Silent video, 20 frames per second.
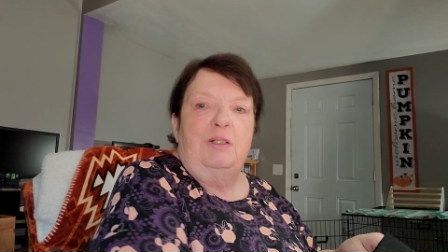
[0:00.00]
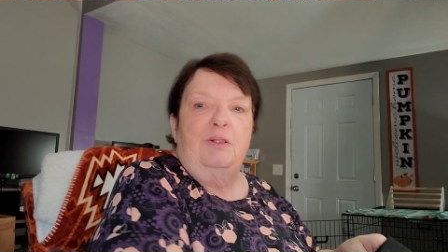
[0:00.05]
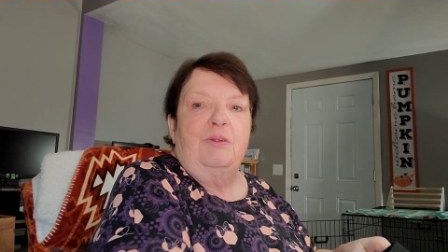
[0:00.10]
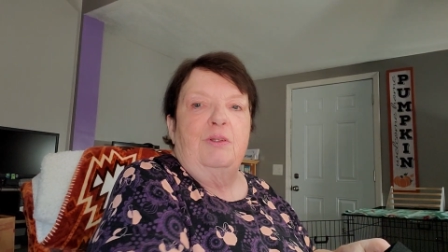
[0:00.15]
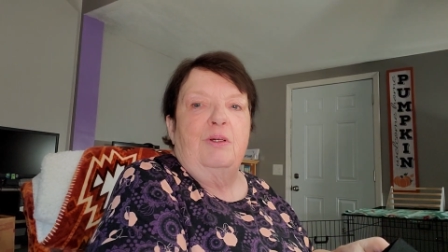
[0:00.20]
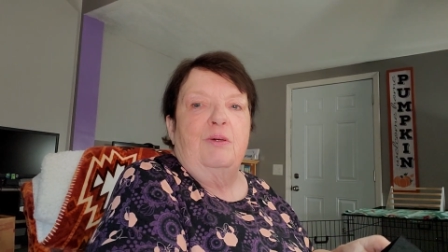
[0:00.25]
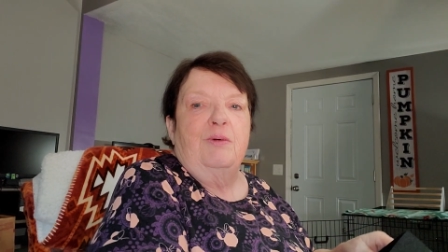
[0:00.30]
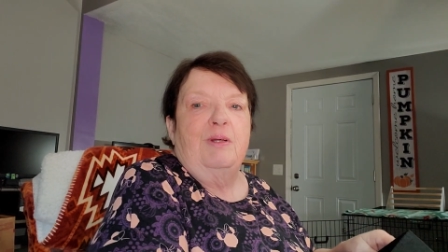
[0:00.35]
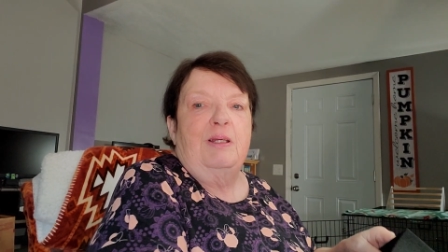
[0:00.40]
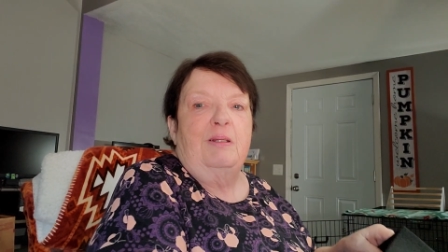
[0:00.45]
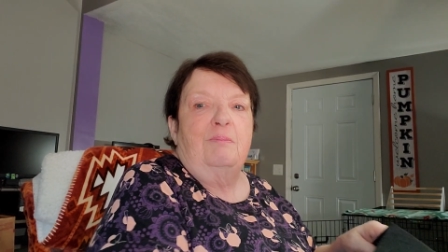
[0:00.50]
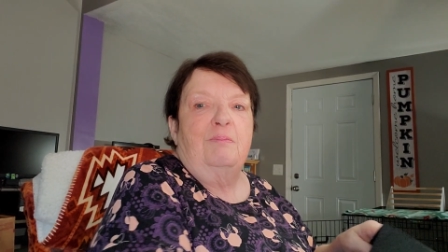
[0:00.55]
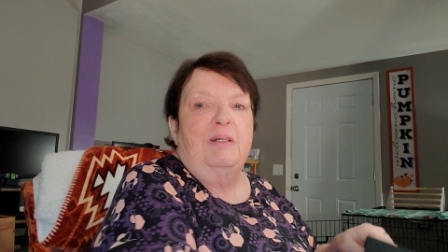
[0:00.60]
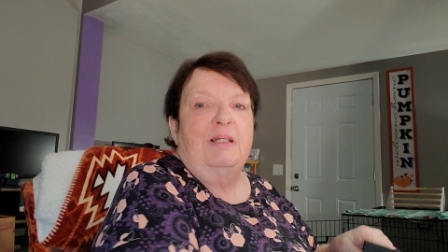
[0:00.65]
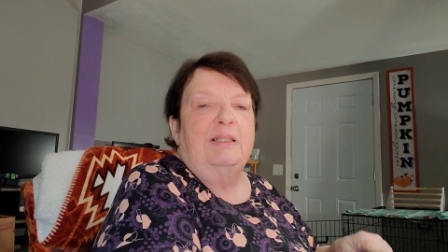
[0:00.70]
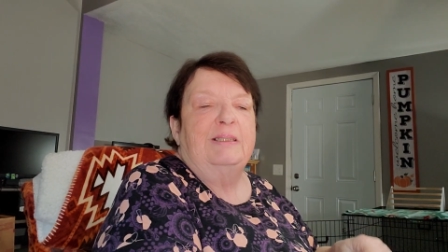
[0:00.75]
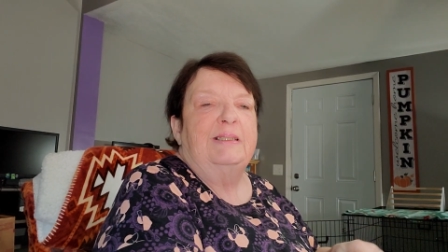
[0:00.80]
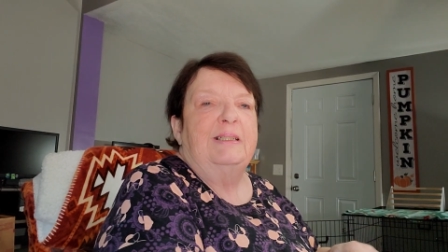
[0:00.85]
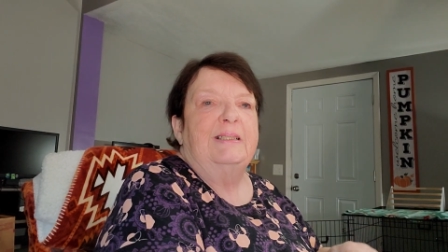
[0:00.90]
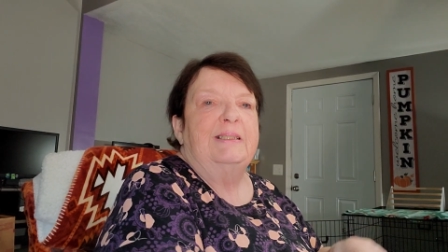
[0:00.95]
to do the green
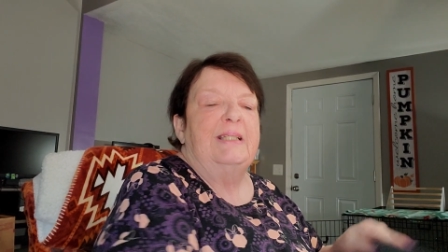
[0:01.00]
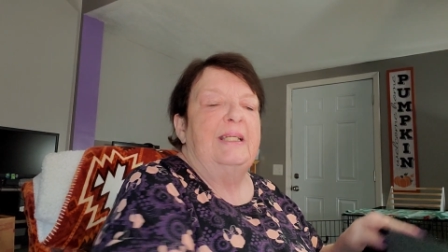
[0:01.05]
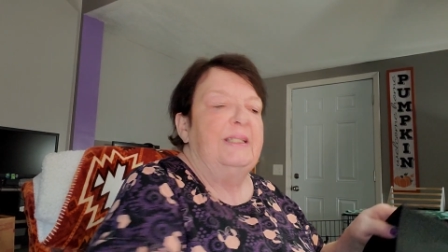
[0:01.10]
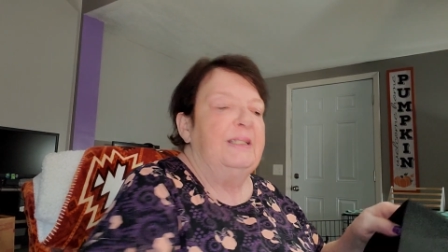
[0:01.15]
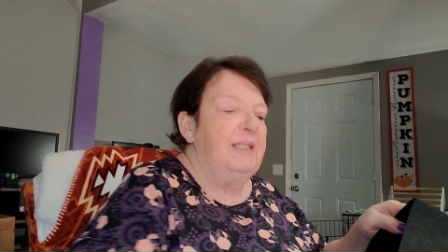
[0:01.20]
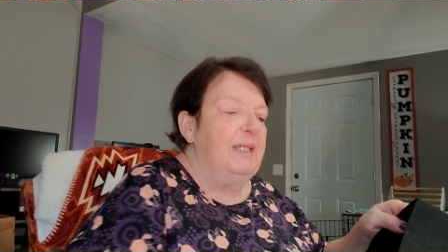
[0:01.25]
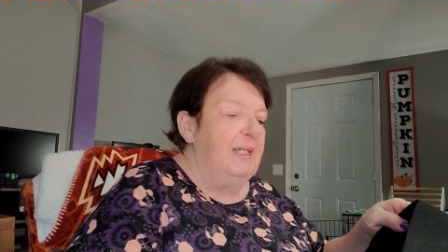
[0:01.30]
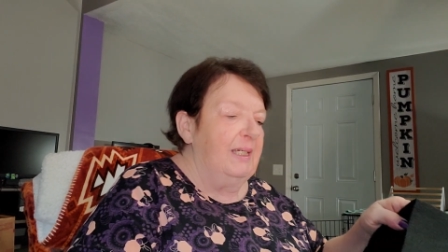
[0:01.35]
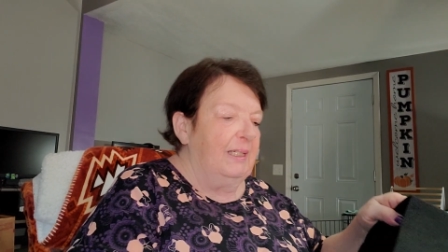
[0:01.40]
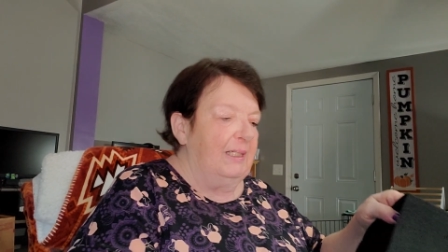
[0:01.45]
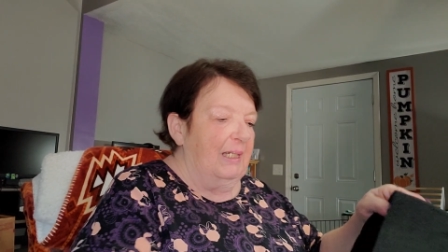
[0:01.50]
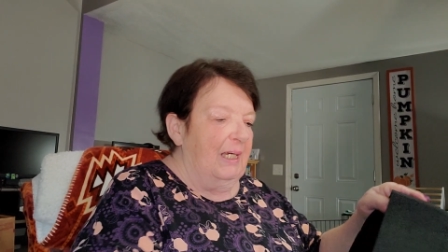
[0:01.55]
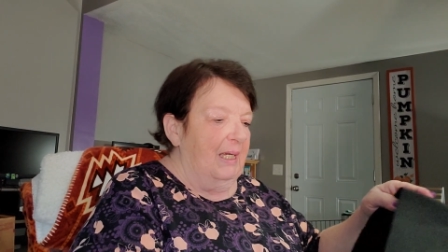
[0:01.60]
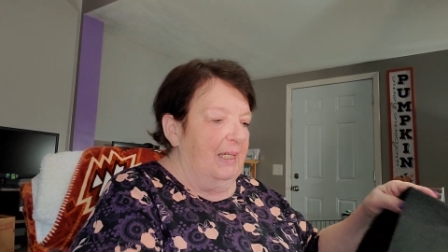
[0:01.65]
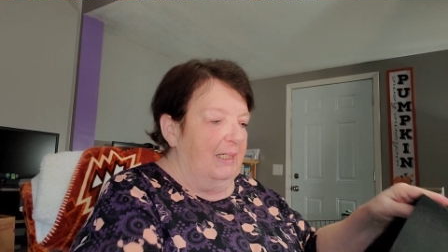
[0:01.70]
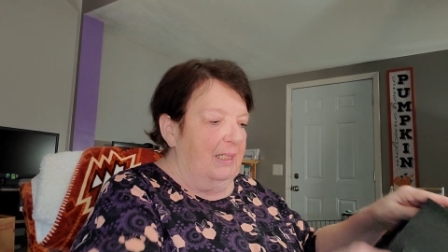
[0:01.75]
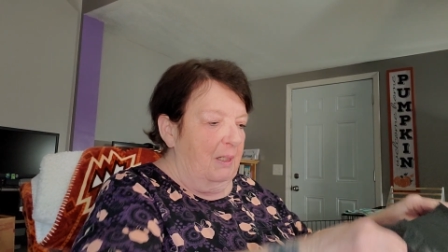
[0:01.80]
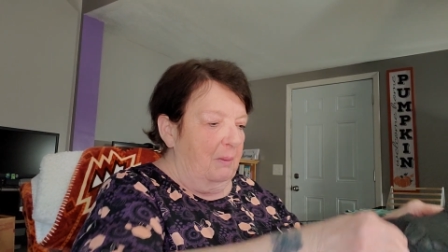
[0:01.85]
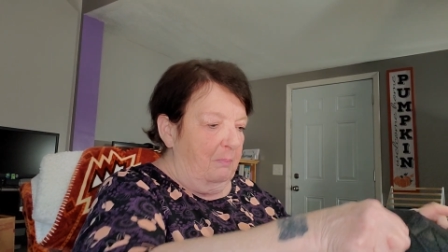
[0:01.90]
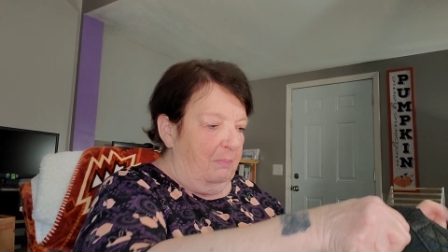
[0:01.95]
beans because I think
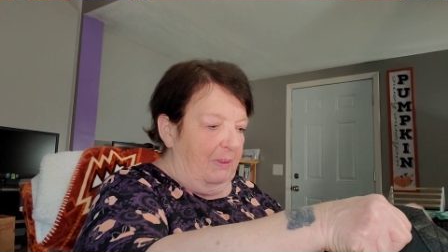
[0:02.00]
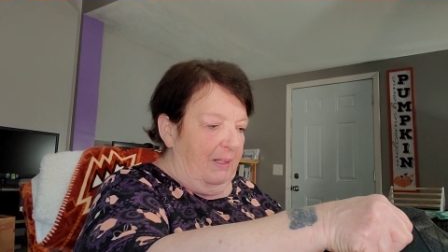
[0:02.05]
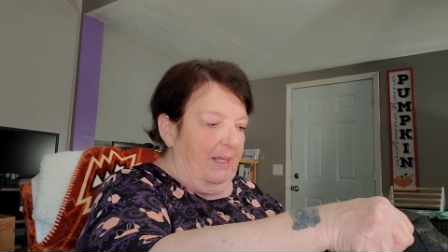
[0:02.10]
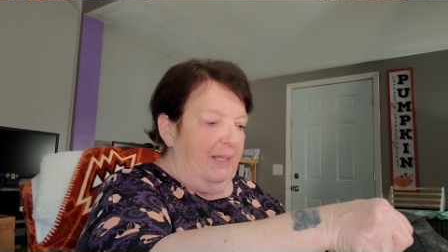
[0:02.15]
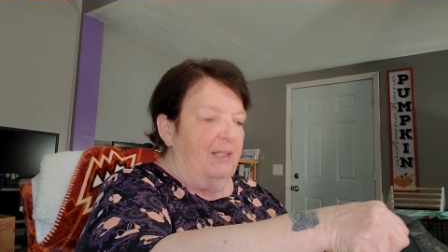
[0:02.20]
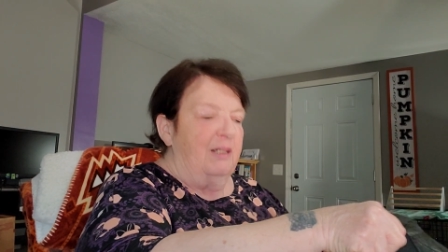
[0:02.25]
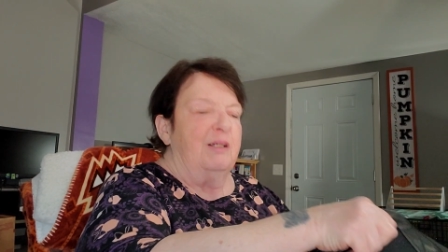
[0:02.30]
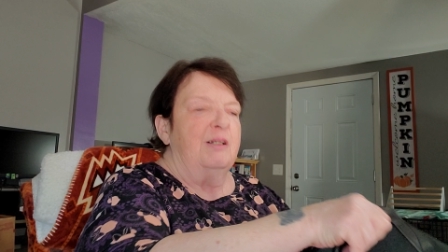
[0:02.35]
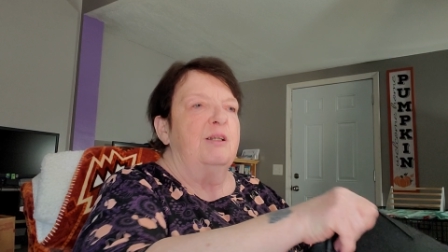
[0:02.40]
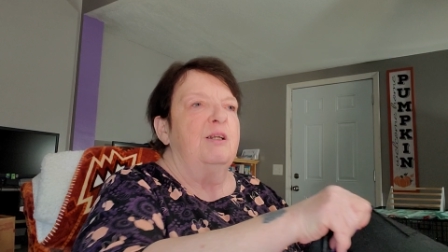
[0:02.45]
I can plant